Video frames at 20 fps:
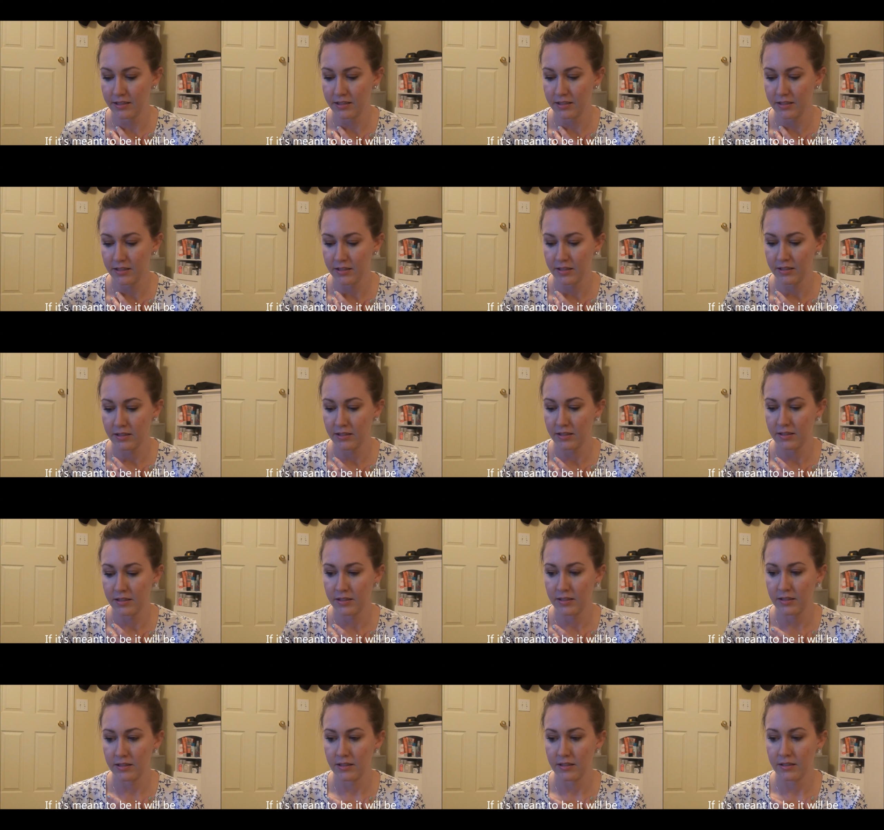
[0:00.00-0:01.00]

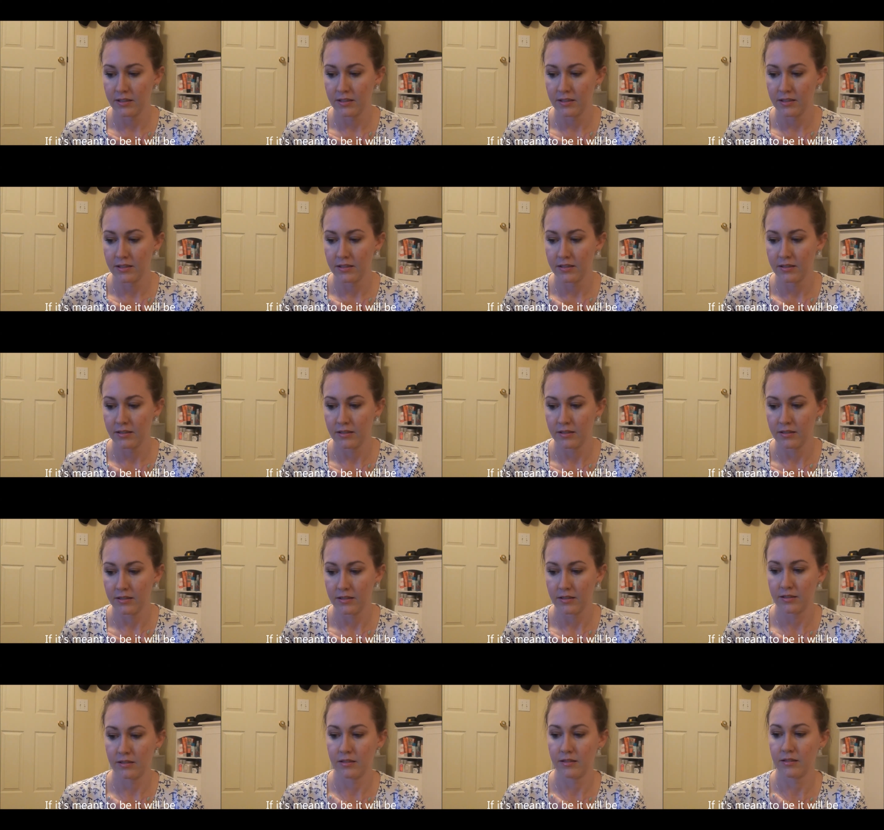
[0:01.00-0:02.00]

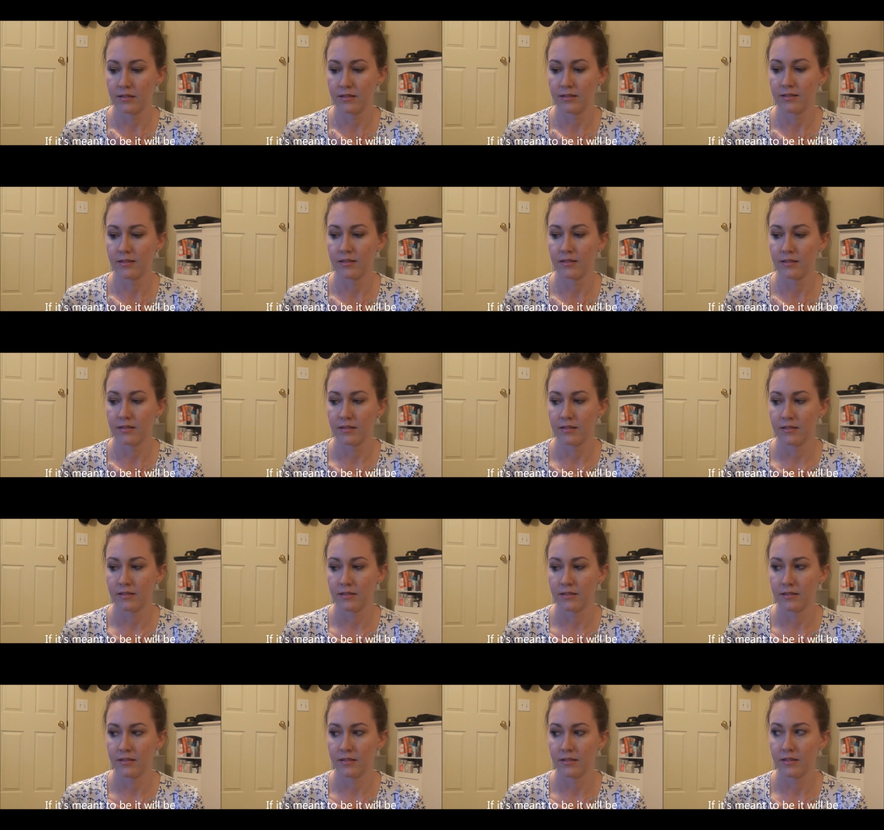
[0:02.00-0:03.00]

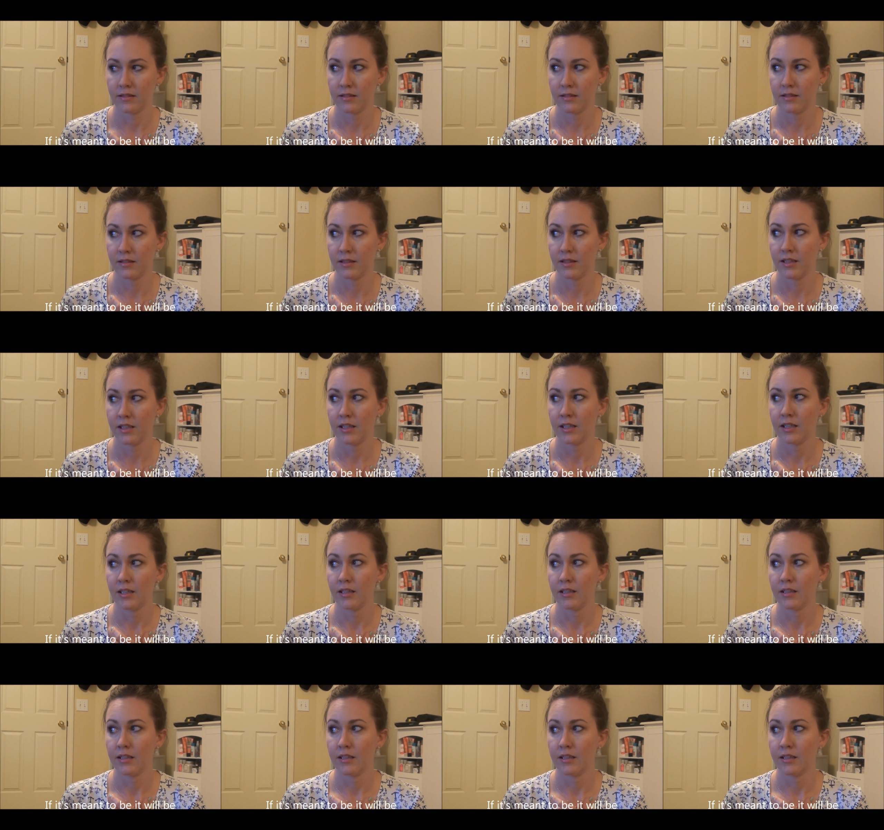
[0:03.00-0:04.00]
Nobody speaks.